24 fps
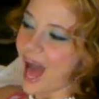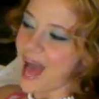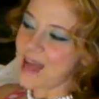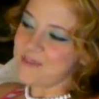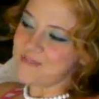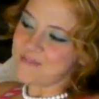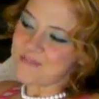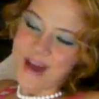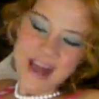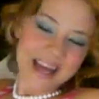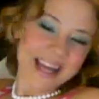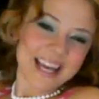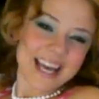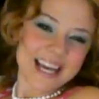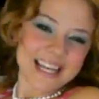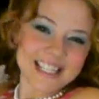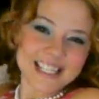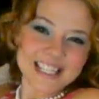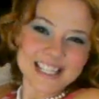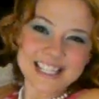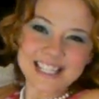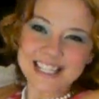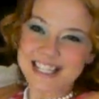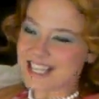I might
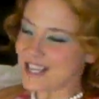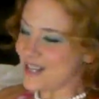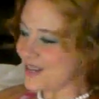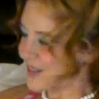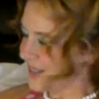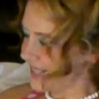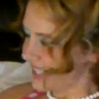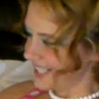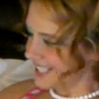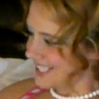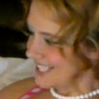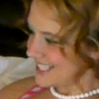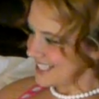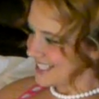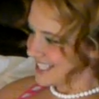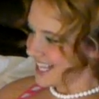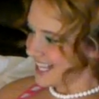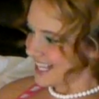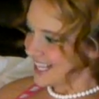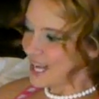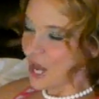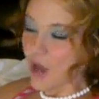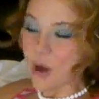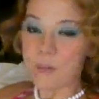catch a seahorse,
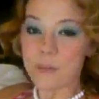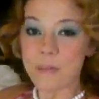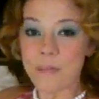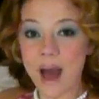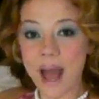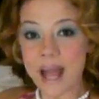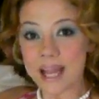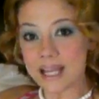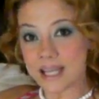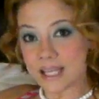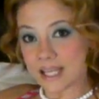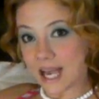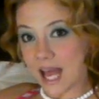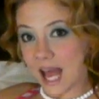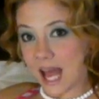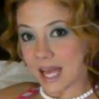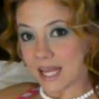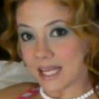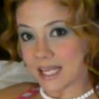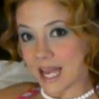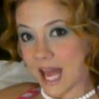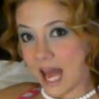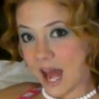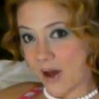now mightn't
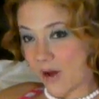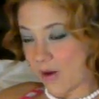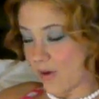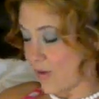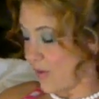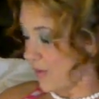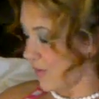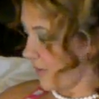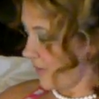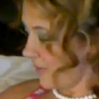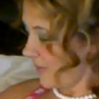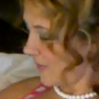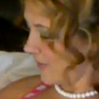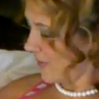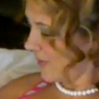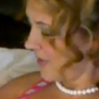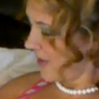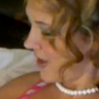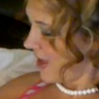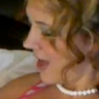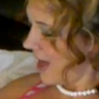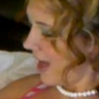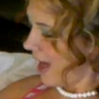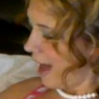I now?
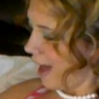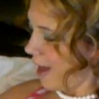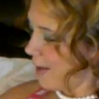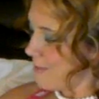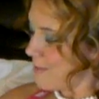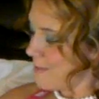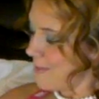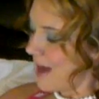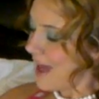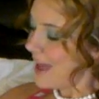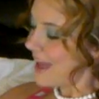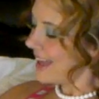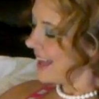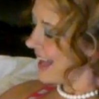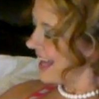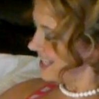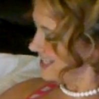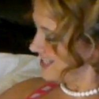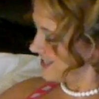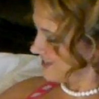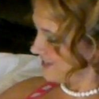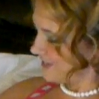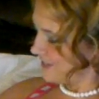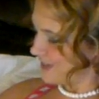I might
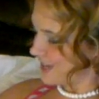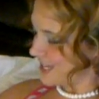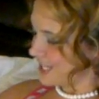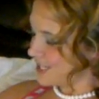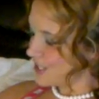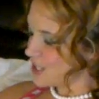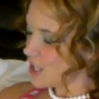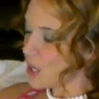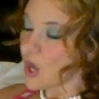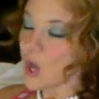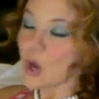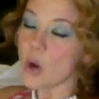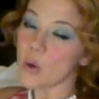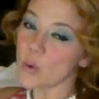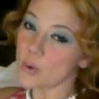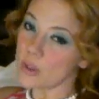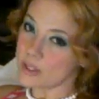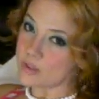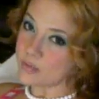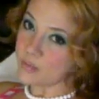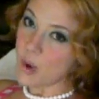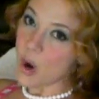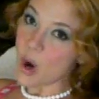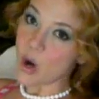catch a fish who
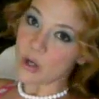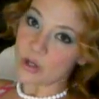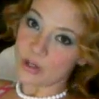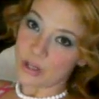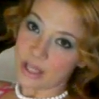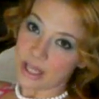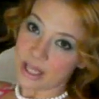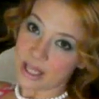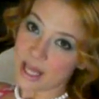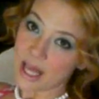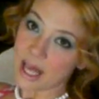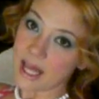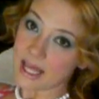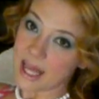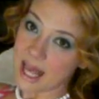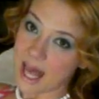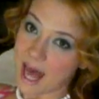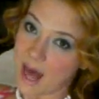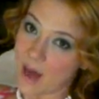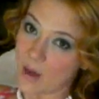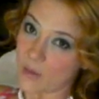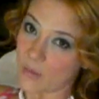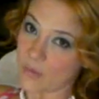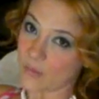is partly a
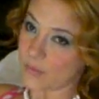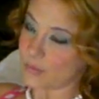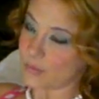cow.